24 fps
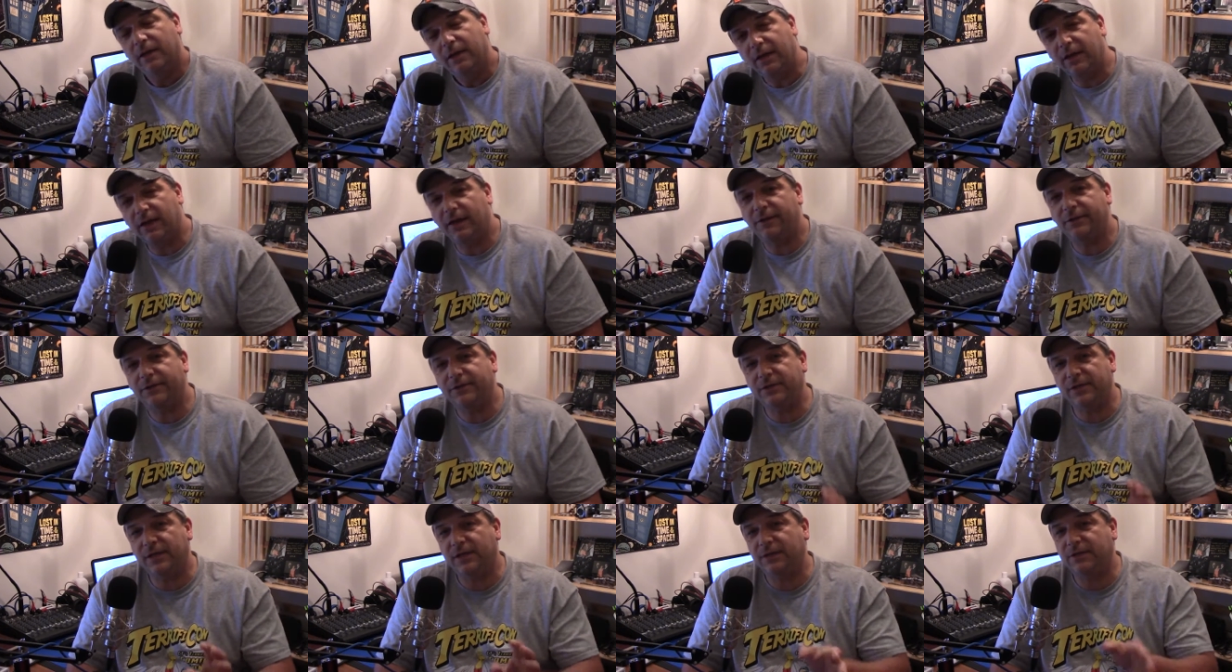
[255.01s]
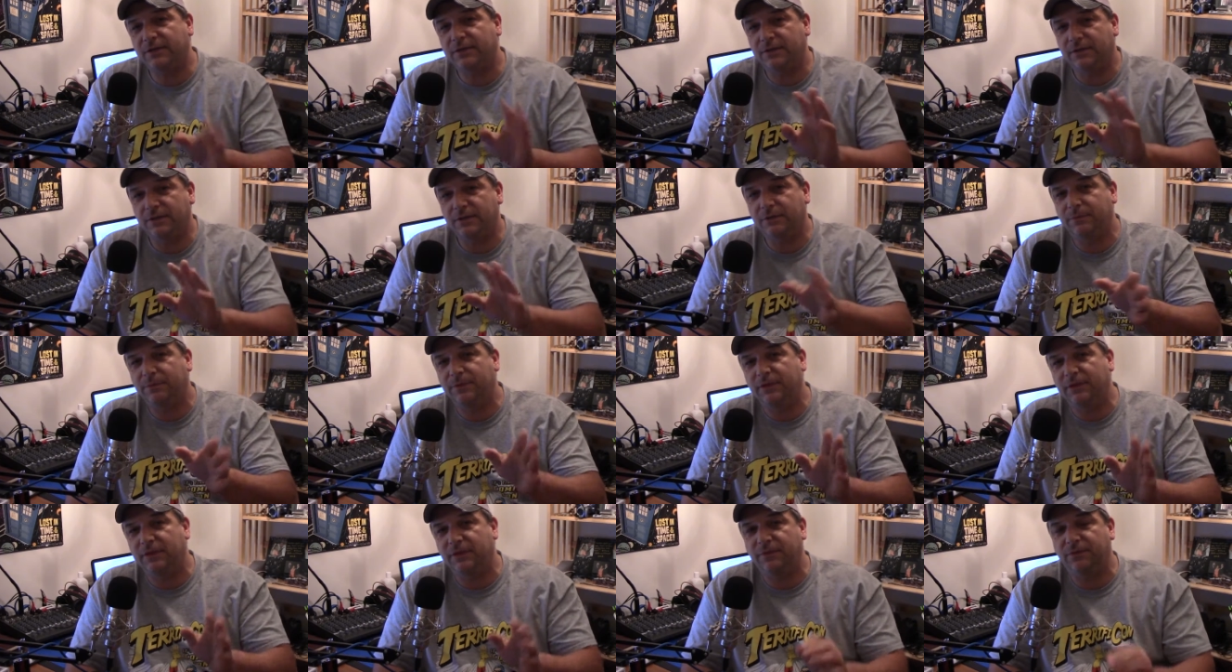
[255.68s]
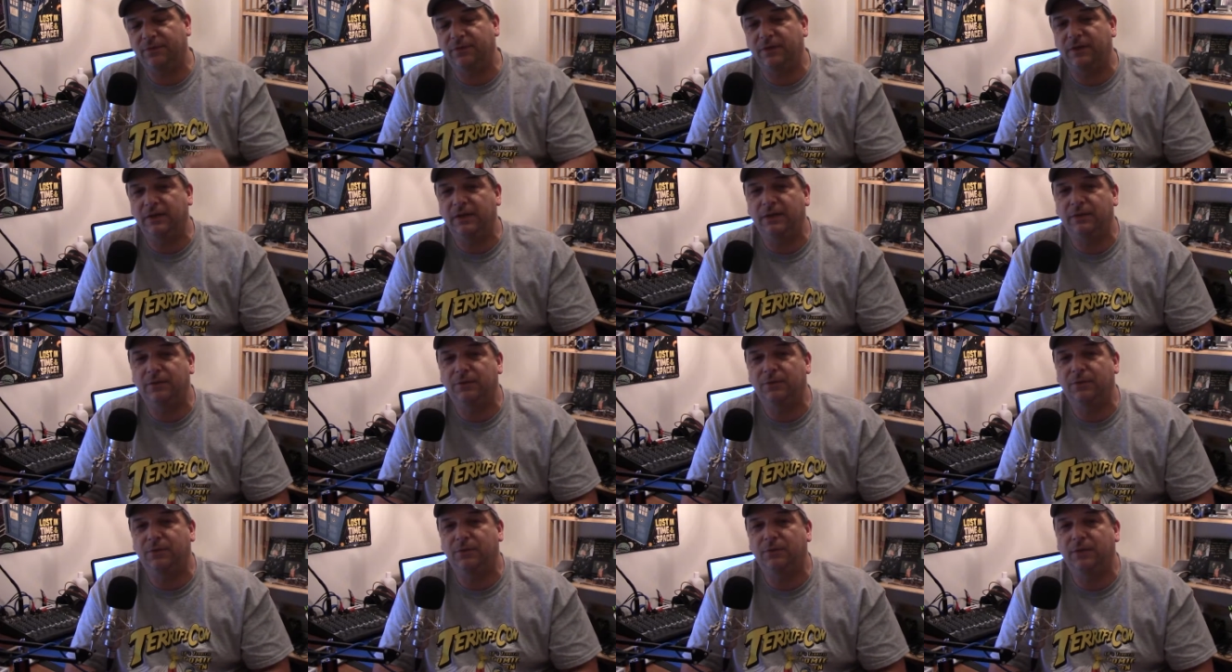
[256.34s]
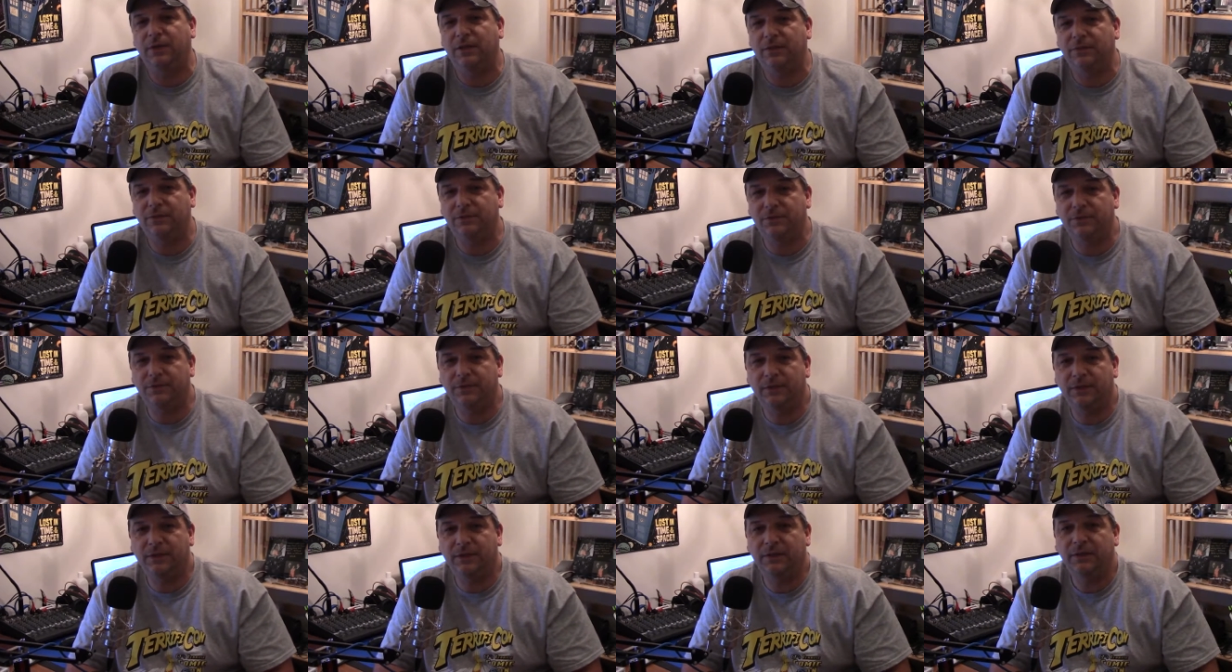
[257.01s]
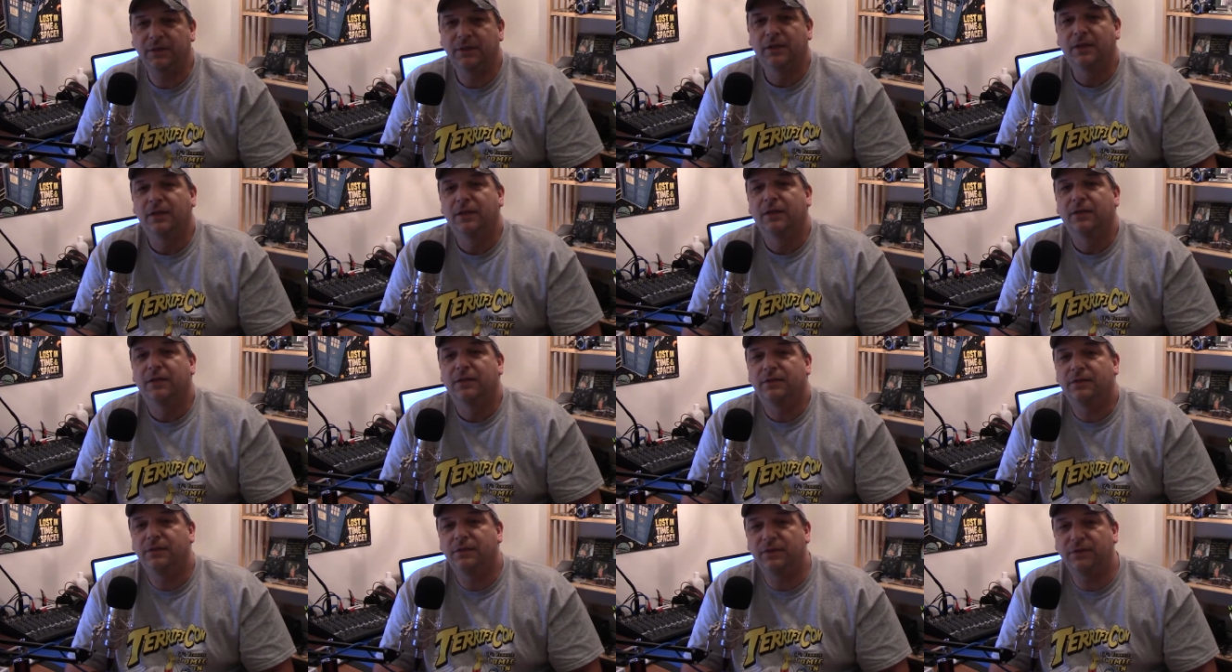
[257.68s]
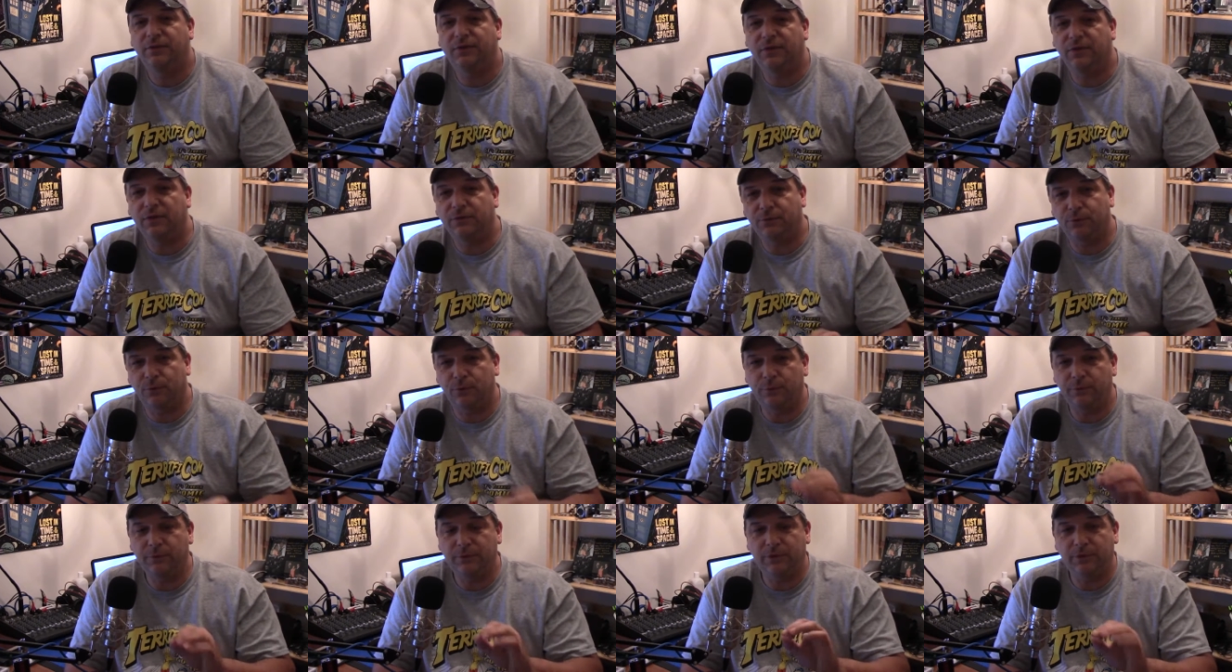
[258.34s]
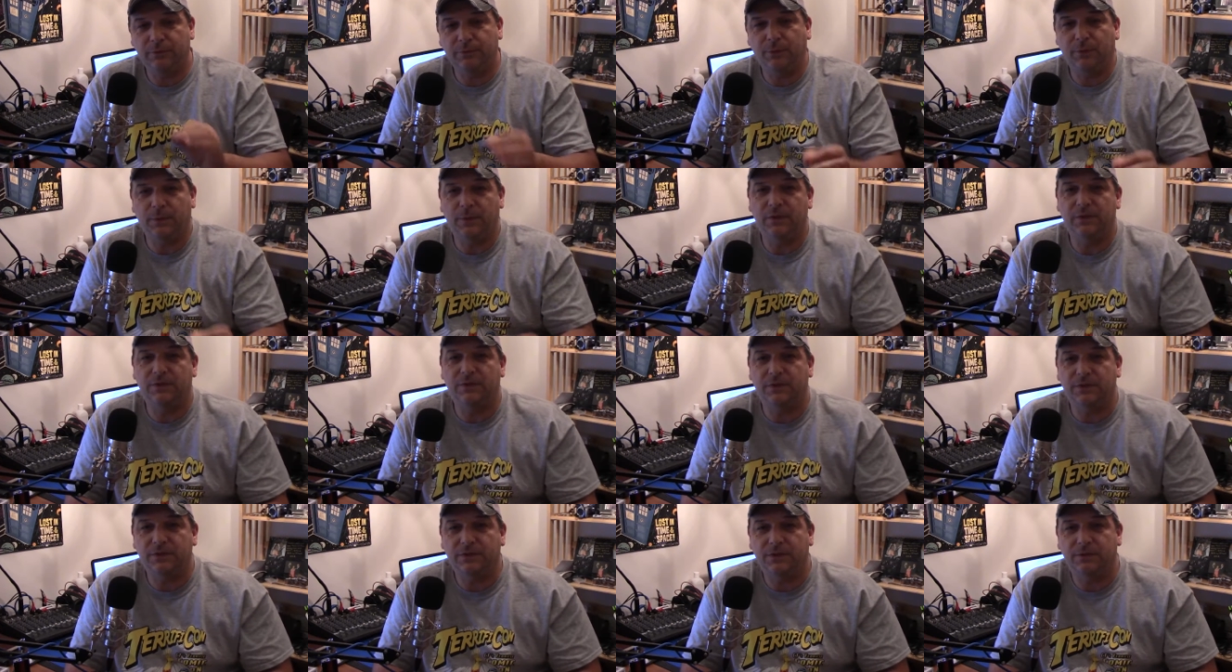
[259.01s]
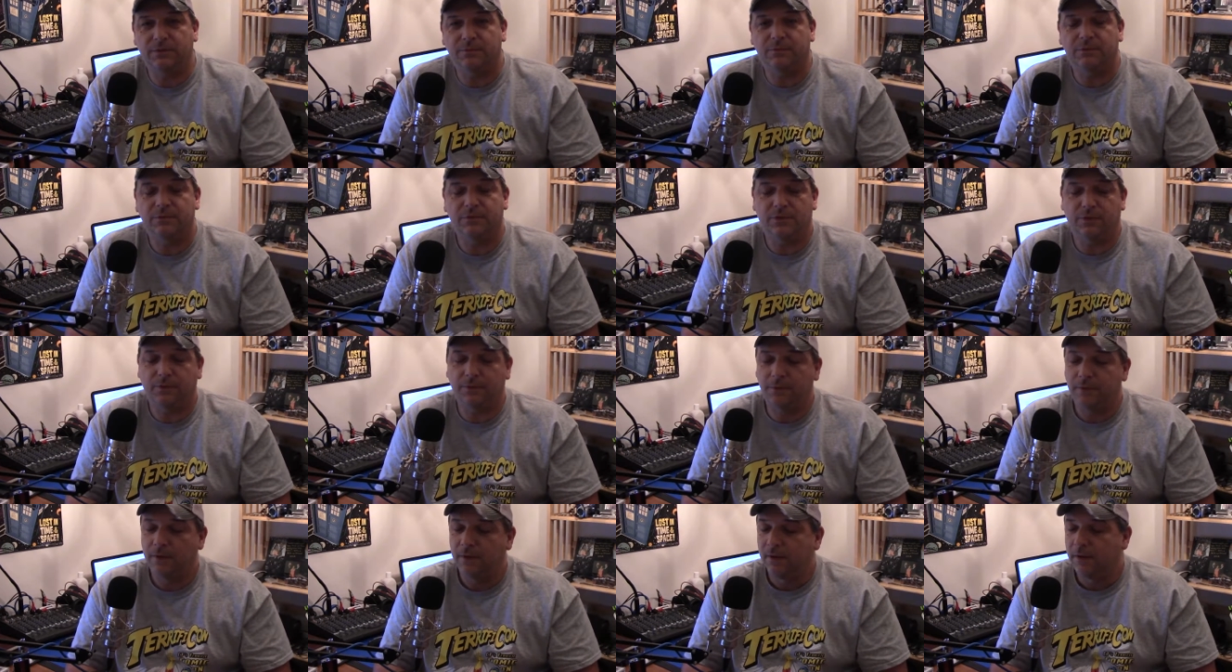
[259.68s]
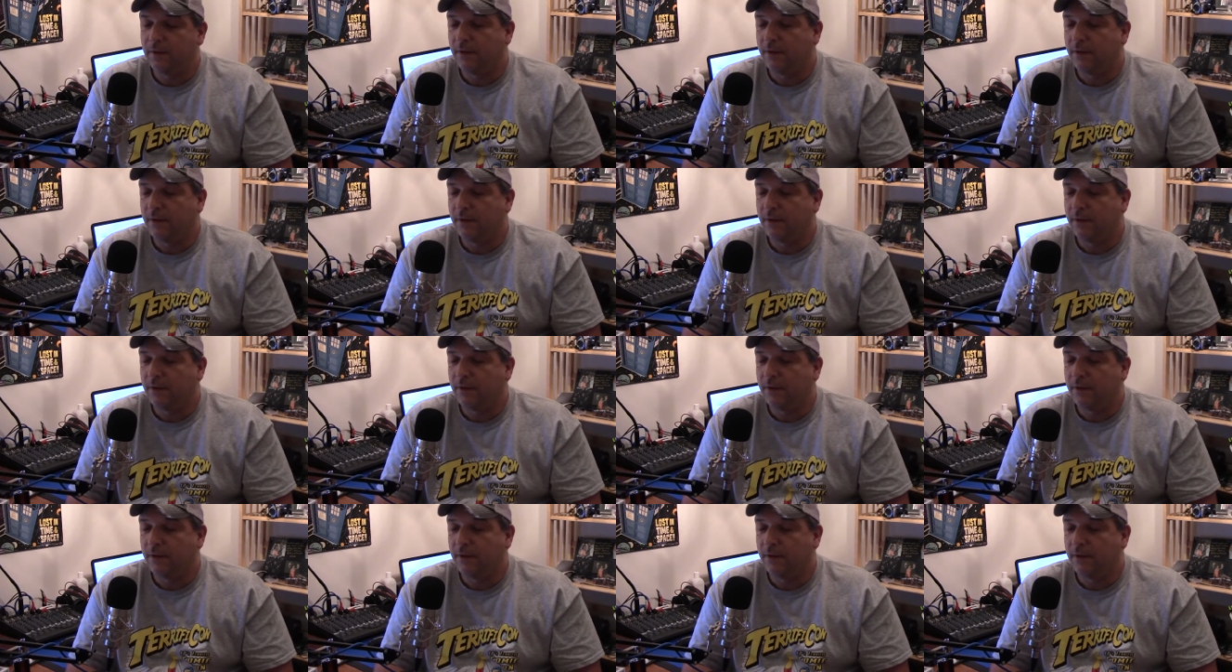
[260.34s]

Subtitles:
And I understand it's a little bit different here with the way they're doing the different groups and the point system. So